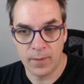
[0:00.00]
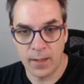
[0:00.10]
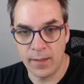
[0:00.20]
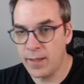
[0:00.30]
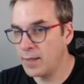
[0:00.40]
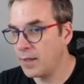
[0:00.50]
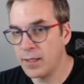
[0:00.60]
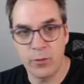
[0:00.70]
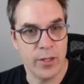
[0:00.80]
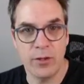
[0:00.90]
And then
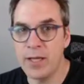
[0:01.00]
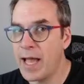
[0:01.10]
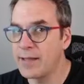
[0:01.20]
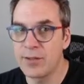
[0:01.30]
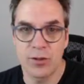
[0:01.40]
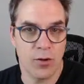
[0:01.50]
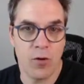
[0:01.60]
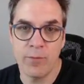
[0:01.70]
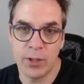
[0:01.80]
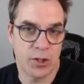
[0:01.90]
like we could add
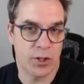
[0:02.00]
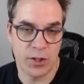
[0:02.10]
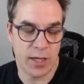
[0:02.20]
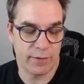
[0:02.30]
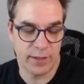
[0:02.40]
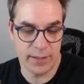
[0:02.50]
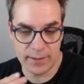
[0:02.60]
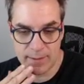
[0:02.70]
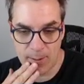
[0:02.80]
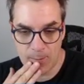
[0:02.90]
so much stuff in it.
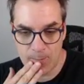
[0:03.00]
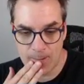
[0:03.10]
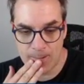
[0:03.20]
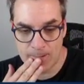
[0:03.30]
So